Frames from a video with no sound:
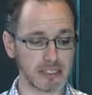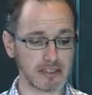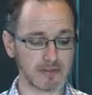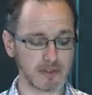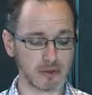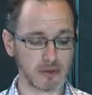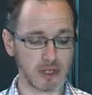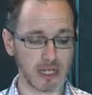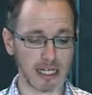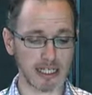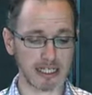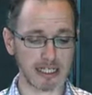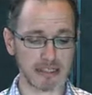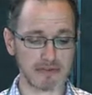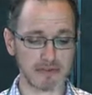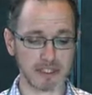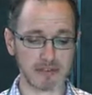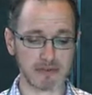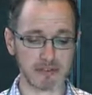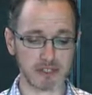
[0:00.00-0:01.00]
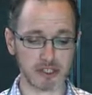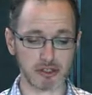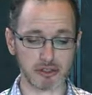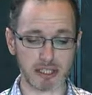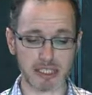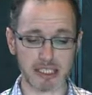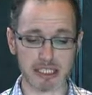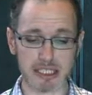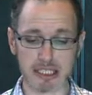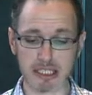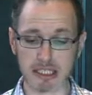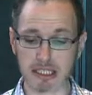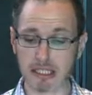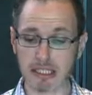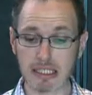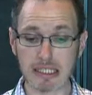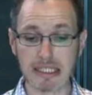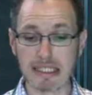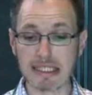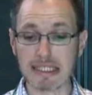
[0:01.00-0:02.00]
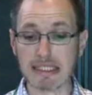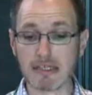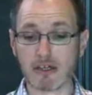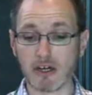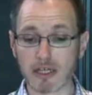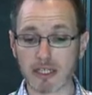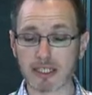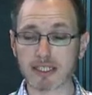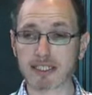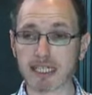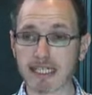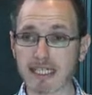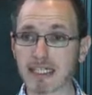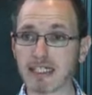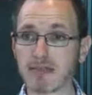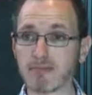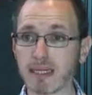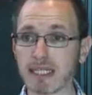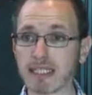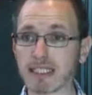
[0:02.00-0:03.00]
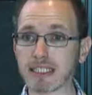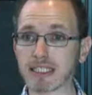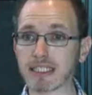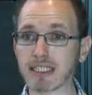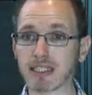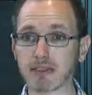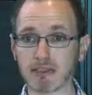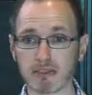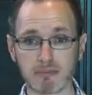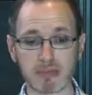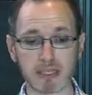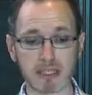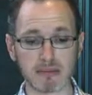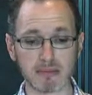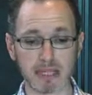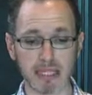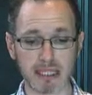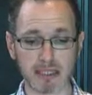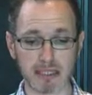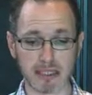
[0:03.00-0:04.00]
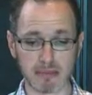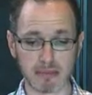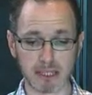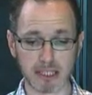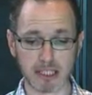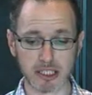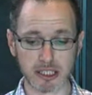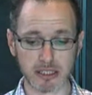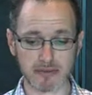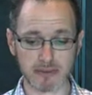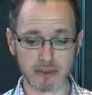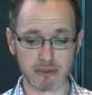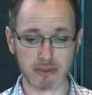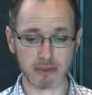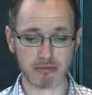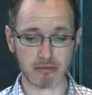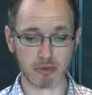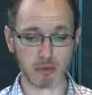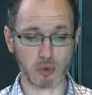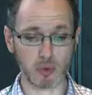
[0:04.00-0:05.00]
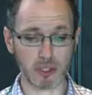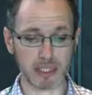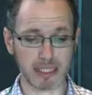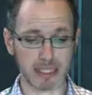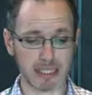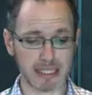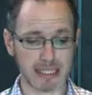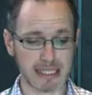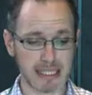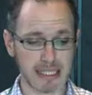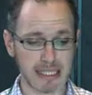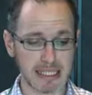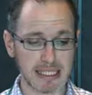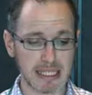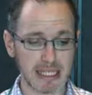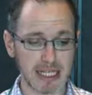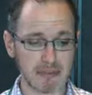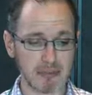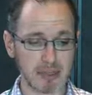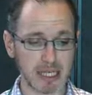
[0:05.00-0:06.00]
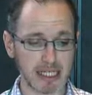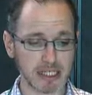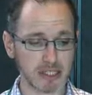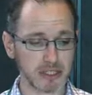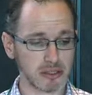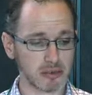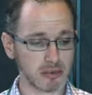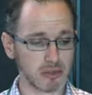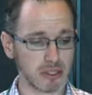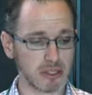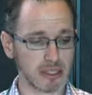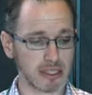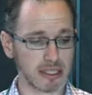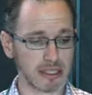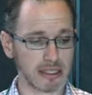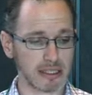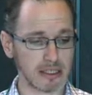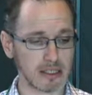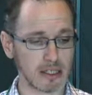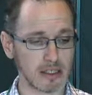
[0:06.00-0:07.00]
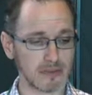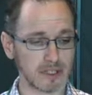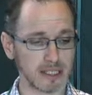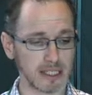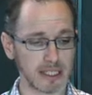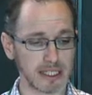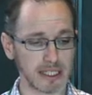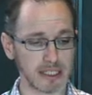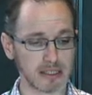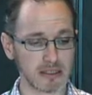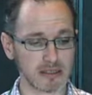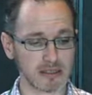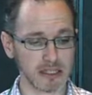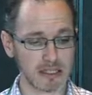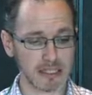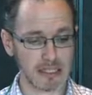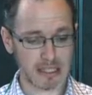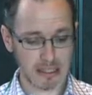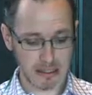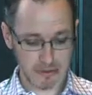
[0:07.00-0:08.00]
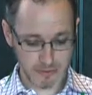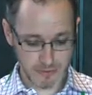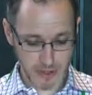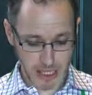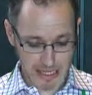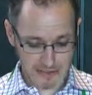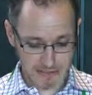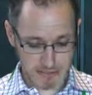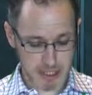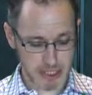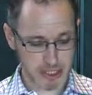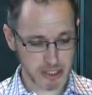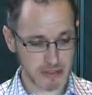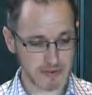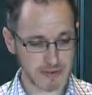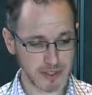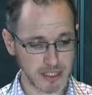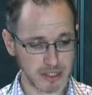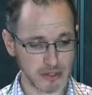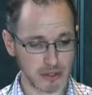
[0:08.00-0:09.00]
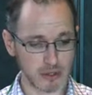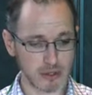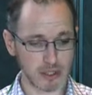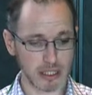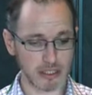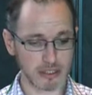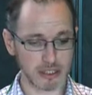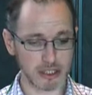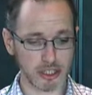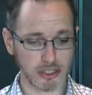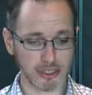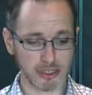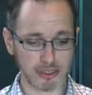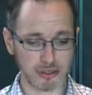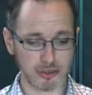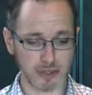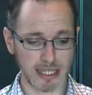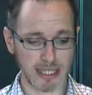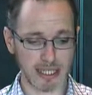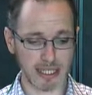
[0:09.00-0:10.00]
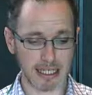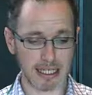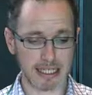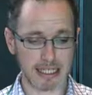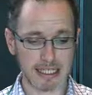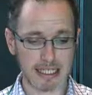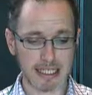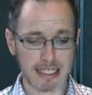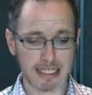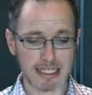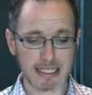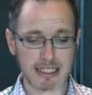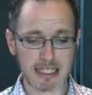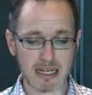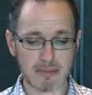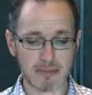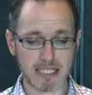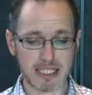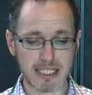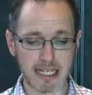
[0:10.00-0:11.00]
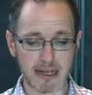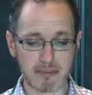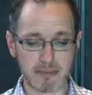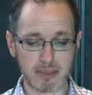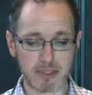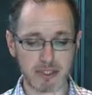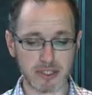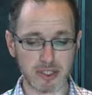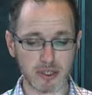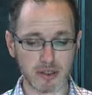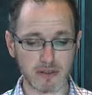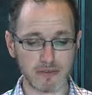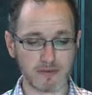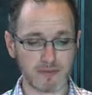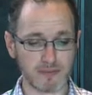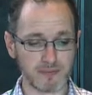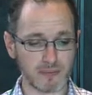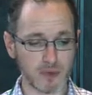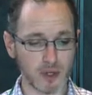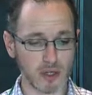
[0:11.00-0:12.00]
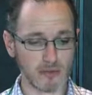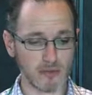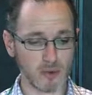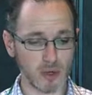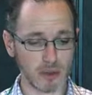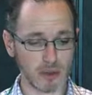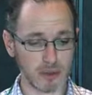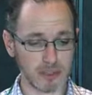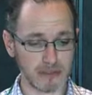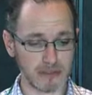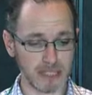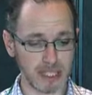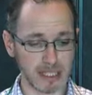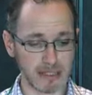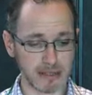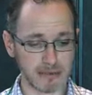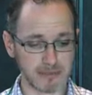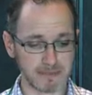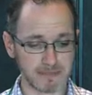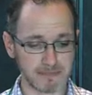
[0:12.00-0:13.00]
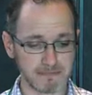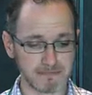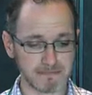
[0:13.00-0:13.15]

use a variety of different traces on a daily basis here at Peter Mac, and that makes it a very rewarding uh, place to work. And over the next five minutes of this talk, I'll show you uh, some examples of, of what we've done.